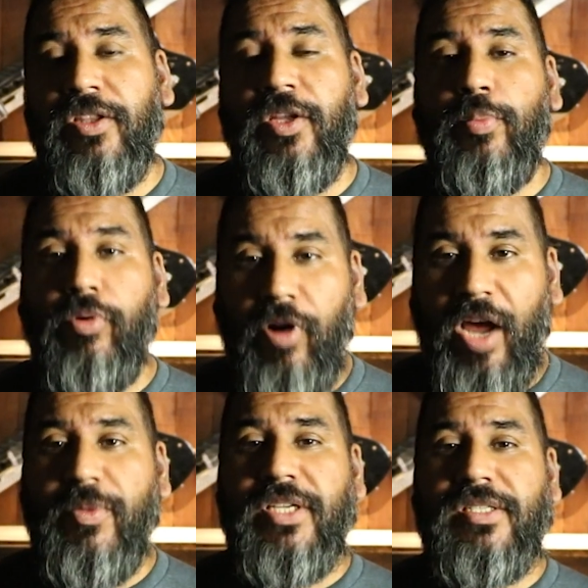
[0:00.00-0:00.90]
the
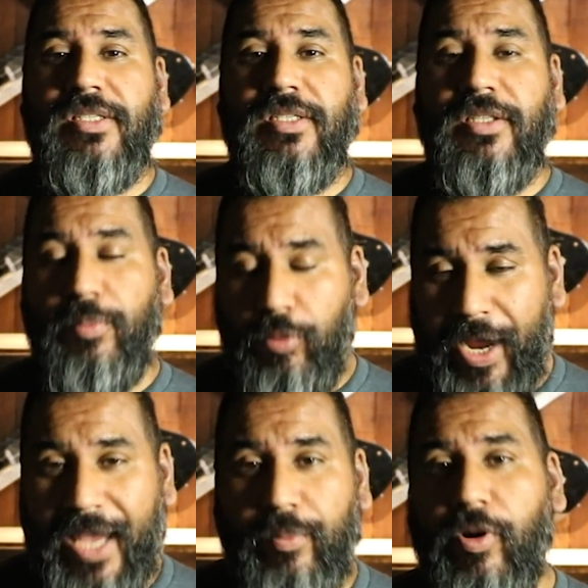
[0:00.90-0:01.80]
promise, the
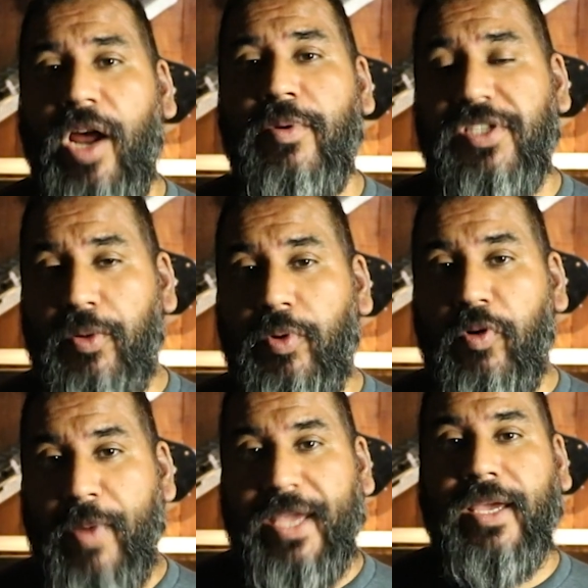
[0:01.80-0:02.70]
brand promise that we
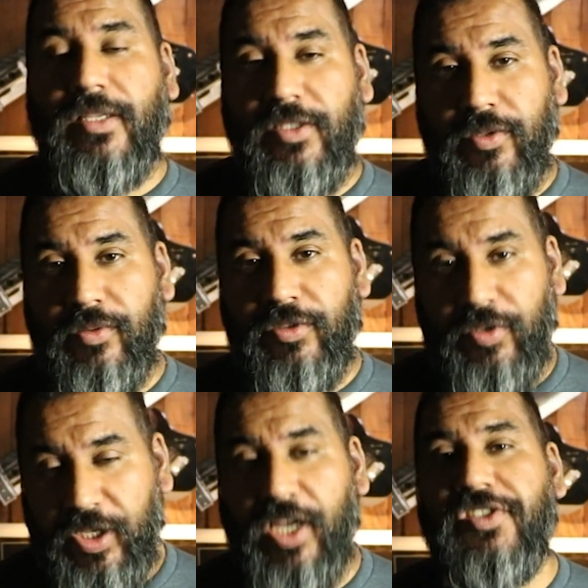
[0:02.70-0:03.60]
were making
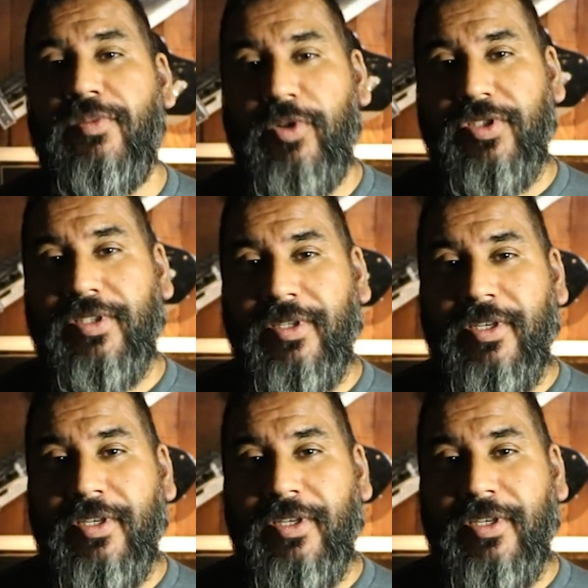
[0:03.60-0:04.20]
to the customers,